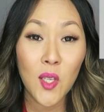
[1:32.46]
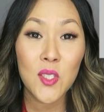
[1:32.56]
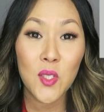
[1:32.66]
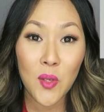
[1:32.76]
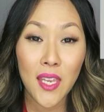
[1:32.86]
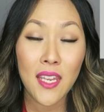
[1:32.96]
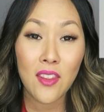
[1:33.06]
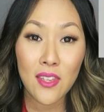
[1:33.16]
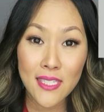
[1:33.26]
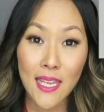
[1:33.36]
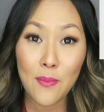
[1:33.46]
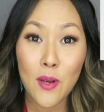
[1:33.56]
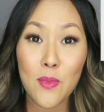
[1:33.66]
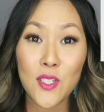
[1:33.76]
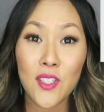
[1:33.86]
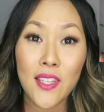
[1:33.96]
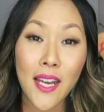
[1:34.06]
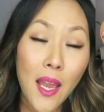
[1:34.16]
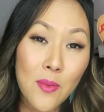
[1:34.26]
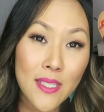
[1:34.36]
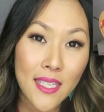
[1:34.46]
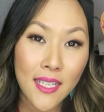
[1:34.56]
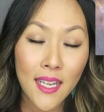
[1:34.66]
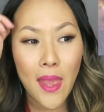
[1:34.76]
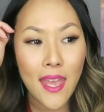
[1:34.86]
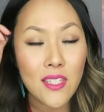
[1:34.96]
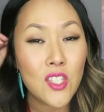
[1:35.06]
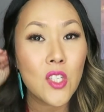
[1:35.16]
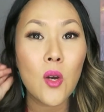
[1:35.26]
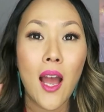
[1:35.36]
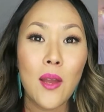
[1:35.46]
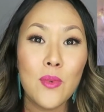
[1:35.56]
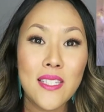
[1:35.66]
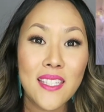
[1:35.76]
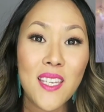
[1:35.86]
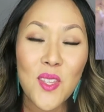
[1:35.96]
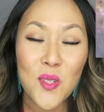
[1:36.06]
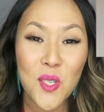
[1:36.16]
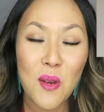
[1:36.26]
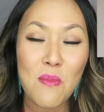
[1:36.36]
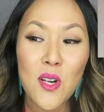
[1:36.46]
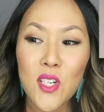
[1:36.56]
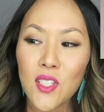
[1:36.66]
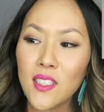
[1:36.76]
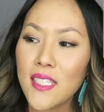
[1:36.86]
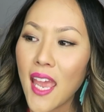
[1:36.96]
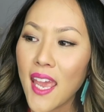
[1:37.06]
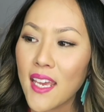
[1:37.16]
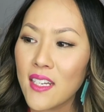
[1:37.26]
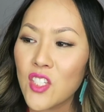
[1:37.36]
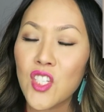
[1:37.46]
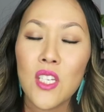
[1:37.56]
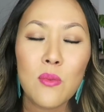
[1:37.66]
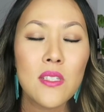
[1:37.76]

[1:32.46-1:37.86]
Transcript: also in the same commercial that I was in. And so I would see those commercials and she